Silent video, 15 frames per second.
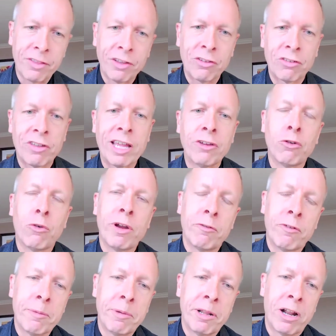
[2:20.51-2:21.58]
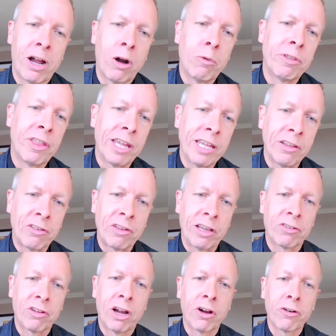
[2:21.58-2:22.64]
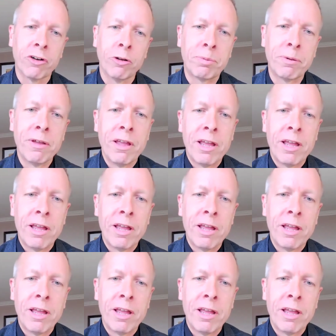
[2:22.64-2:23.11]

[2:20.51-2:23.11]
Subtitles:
This is a joint webinar with the ECSR group,